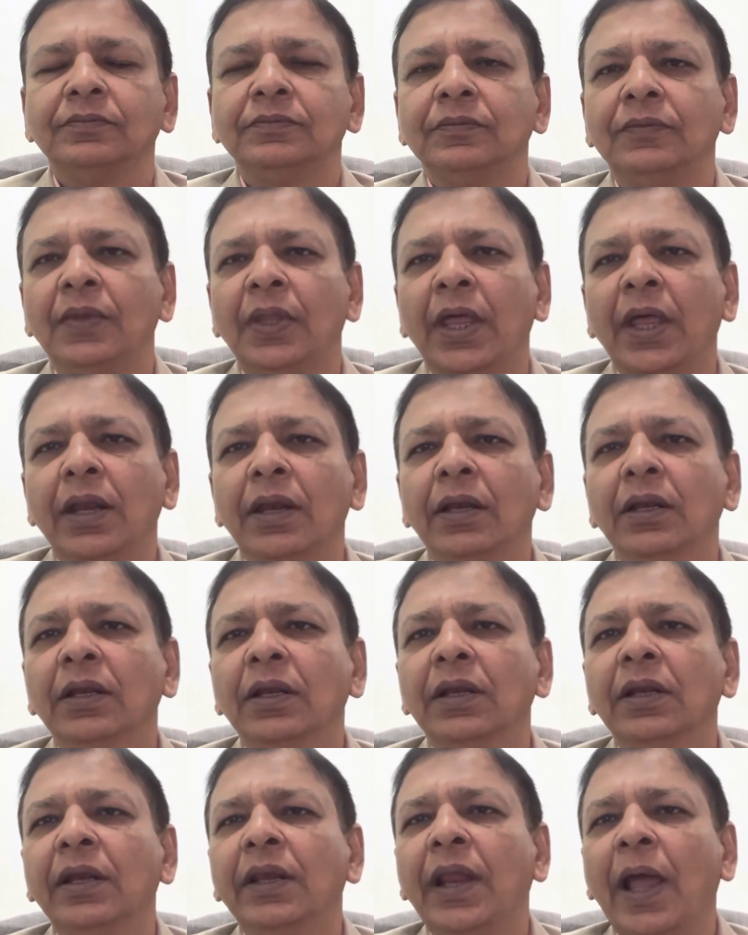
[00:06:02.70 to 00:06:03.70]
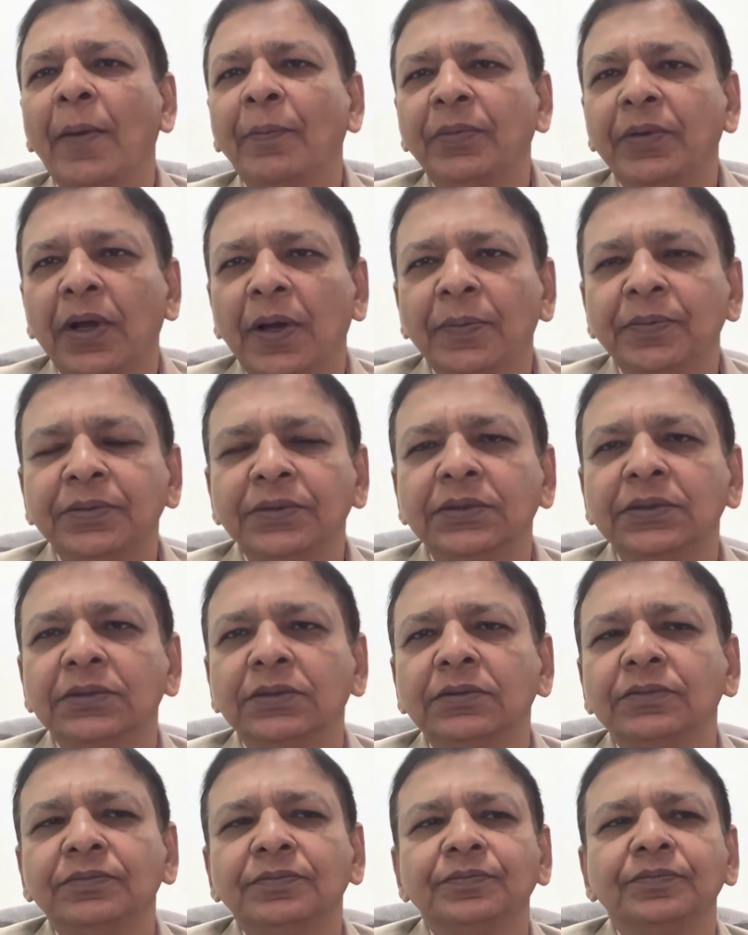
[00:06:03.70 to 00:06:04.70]
Then laptops
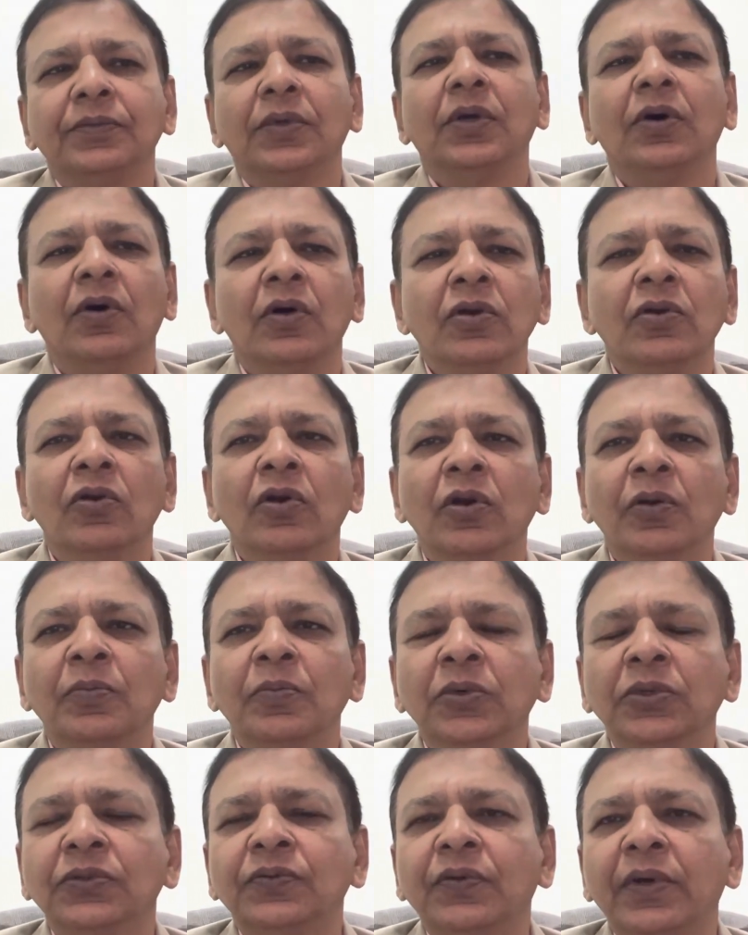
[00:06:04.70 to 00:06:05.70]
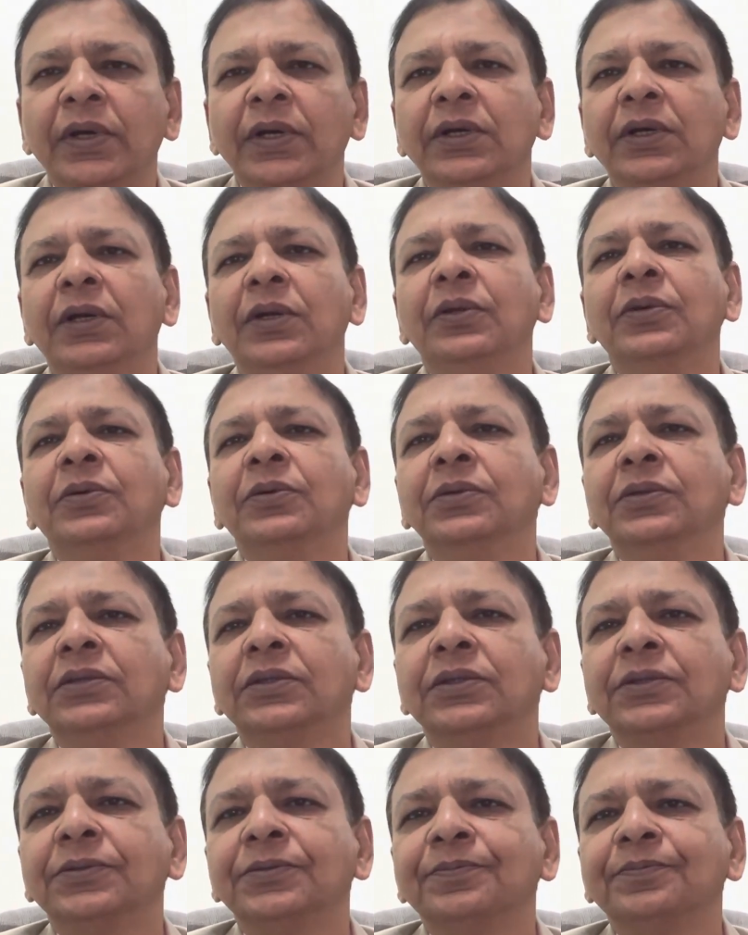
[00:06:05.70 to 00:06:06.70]
or notebooks were introduced,